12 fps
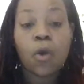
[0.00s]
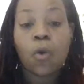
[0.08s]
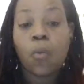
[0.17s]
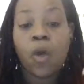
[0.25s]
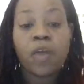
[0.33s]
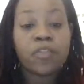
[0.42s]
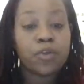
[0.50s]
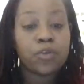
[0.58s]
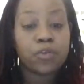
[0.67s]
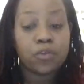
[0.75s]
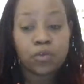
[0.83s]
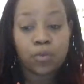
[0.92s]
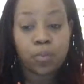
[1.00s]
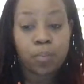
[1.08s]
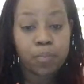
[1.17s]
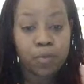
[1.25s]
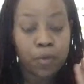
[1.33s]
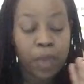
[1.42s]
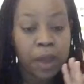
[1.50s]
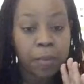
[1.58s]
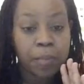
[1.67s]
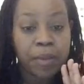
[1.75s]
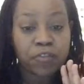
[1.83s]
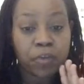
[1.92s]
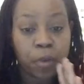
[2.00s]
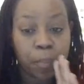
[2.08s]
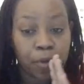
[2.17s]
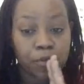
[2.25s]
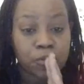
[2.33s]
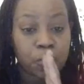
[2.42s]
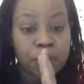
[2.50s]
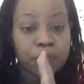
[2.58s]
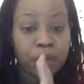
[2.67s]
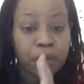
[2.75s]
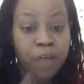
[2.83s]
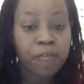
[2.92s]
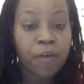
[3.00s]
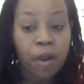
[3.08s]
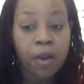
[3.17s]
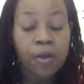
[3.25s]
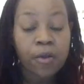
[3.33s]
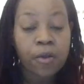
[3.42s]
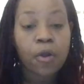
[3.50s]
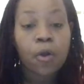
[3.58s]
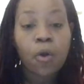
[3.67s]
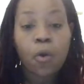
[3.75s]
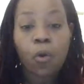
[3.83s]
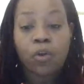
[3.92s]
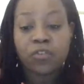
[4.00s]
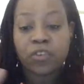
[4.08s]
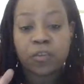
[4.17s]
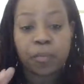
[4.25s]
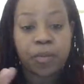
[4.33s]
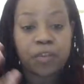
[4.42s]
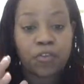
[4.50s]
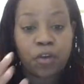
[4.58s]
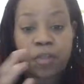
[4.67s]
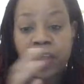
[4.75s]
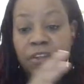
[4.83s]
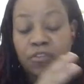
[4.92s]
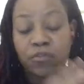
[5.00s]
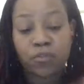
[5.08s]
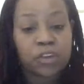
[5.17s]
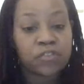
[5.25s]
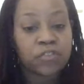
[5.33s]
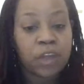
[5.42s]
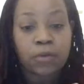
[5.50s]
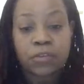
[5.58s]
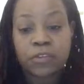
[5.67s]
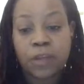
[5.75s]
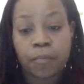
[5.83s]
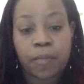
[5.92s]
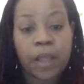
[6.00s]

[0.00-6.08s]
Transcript: whether you had a picture, a personal picture of her, or just a picture of like a screenshot or something.